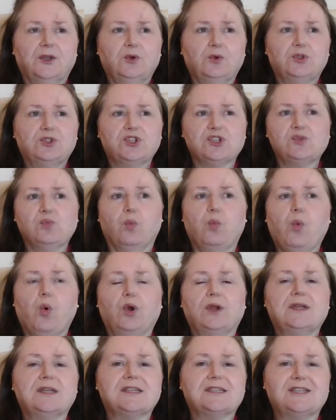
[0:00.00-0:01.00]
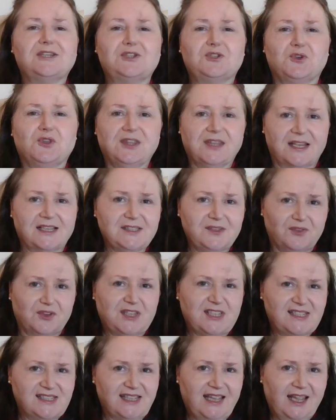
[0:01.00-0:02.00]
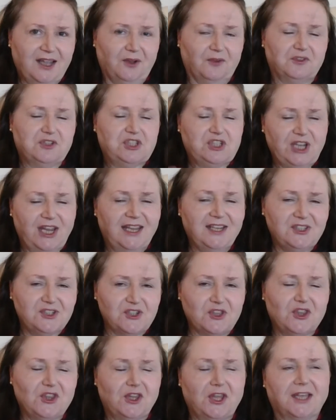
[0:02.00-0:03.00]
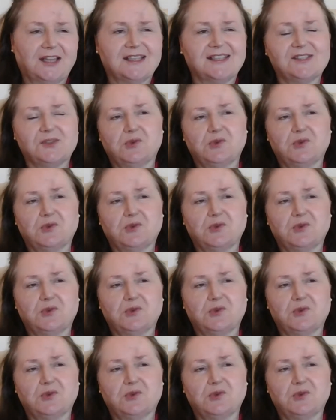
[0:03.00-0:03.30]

just want to do things for the sake of changing things.